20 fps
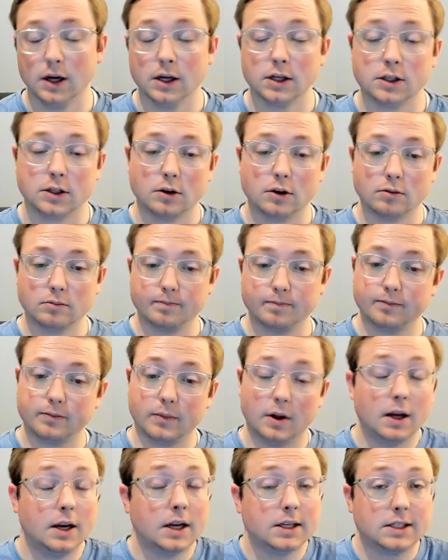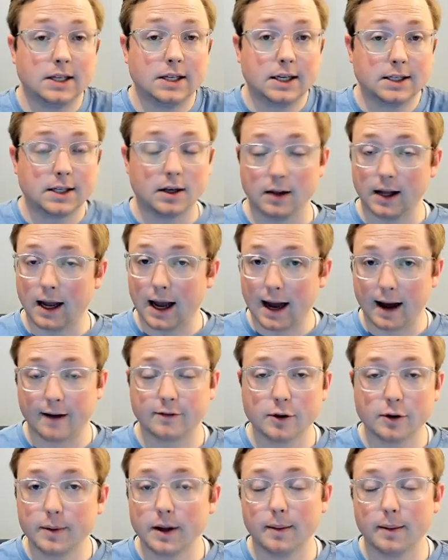So it doesn't necessarily have
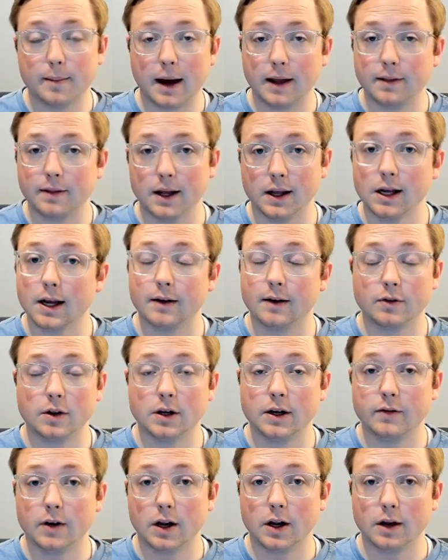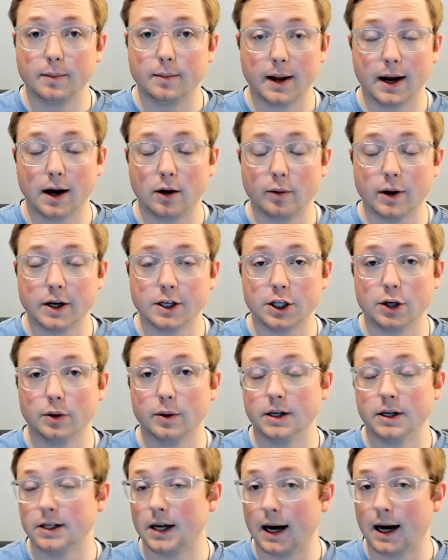to be a bad thing if the dividend payout ratio
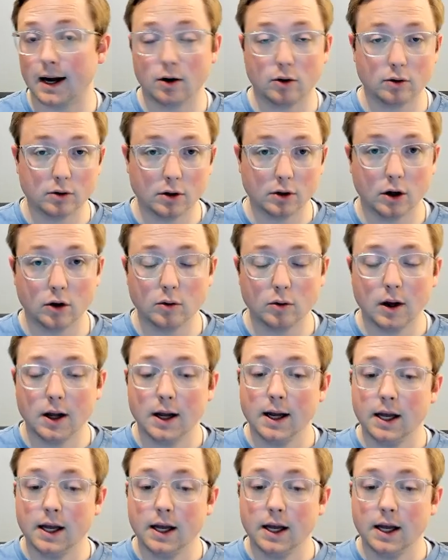is high or low.